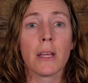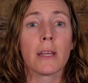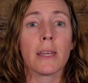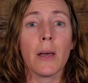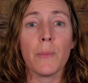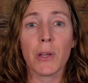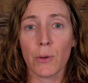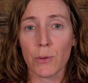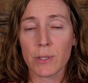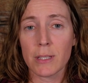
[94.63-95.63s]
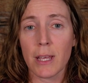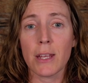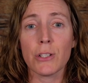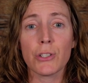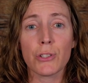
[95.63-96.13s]
chemicals,
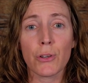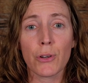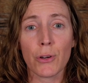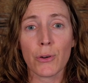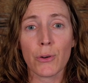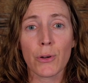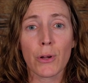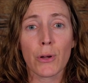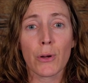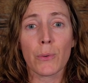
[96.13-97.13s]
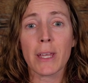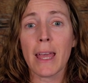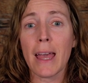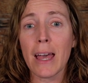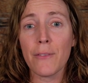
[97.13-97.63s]
and sugar wreak
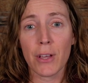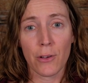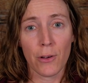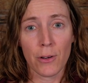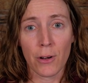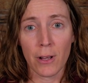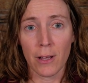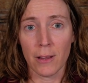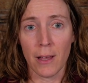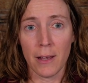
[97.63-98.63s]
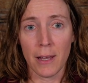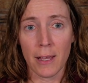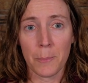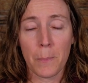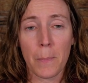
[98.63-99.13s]
havoc on our gut
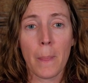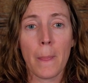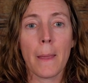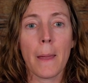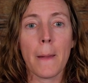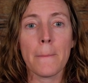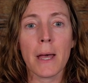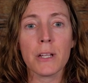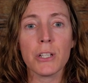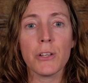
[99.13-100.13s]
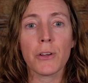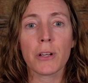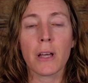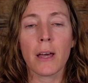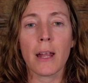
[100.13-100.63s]
lining. Imagine your
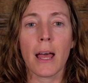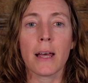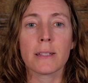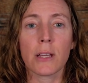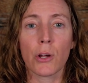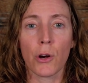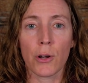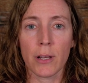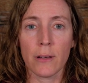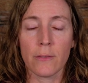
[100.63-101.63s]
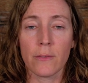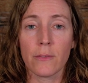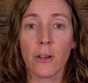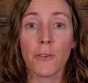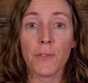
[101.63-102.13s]
gut as a garden.
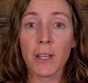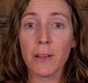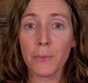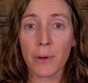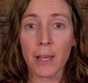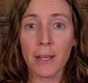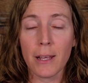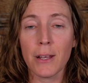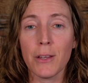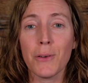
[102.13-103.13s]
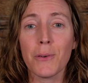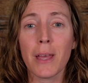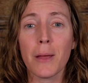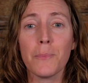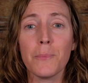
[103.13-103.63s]
Feed it right and you'll
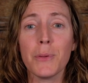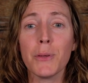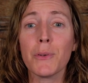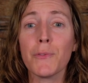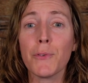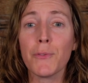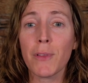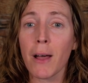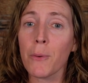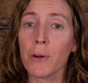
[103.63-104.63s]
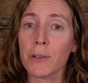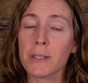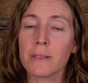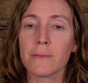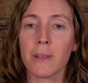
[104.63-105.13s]
get beautiful
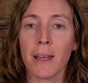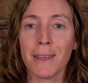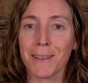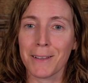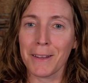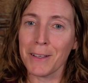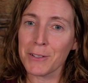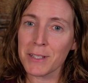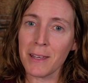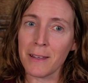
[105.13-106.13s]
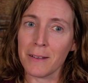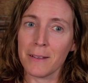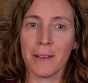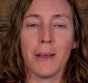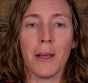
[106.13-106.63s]
flowers, like clear skin.
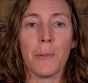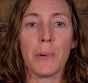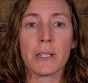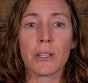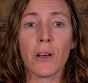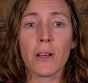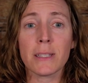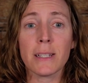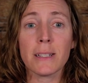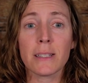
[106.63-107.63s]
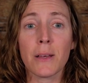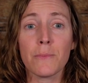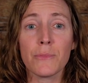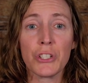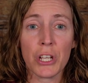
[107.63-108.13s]
But toss in
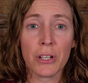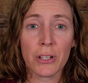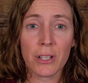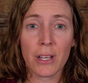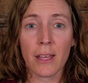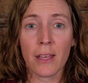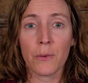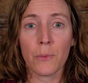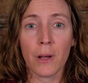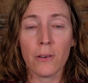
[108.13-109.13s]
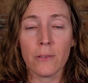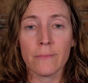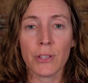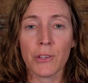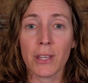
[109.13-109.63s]
some junk and, well,
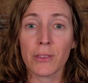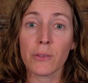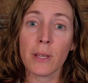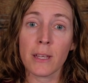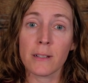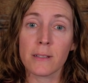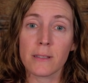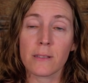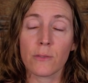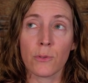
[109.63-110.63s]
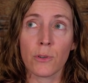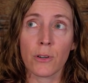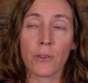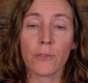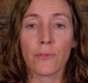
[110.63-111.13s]
you get the weeds
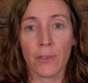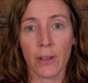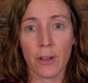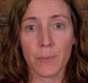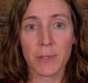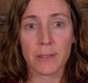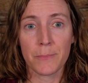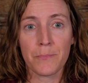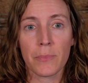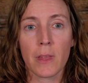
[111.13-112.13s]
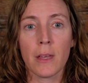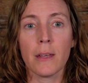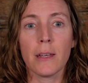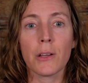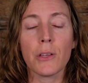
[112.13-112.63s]
or flare-ups.
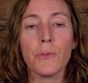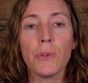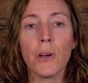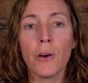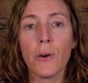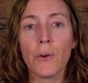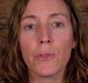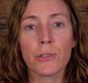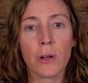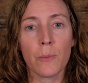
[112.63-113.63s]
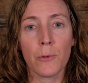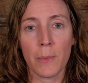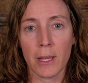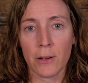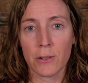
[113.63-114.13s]
Now you know the
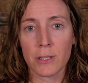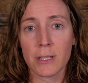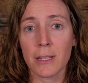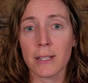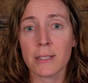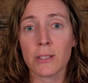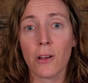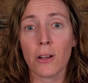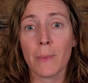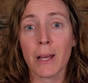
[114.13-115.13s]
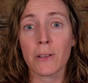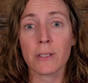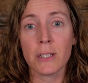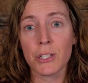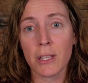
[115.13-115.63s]
troublemakers. Let's talk about
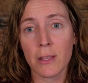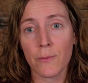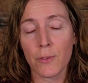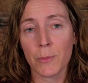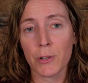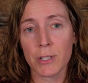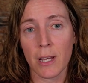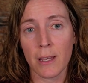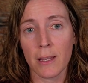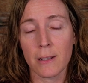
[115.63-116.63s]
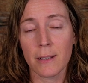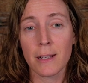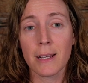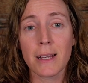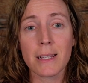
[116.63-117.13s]
ditching them from your diet.
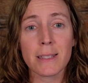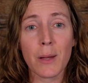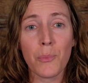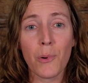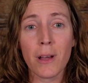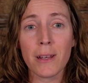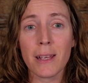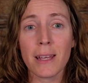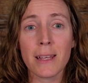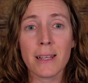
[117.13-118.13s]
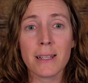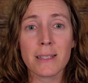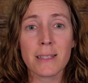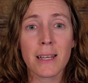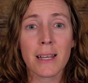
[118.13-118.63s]
Step one
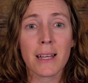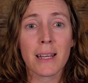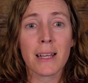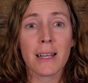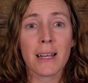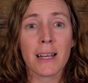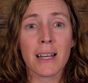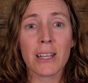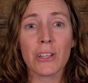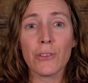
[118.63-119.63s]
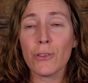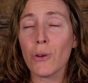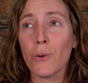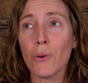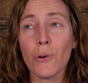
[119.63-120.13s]
is a good
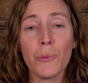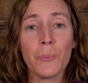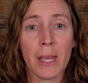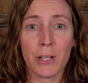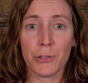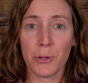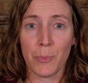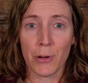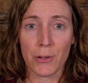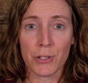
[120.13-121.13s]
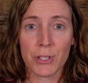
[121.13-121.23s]
old pantry purge.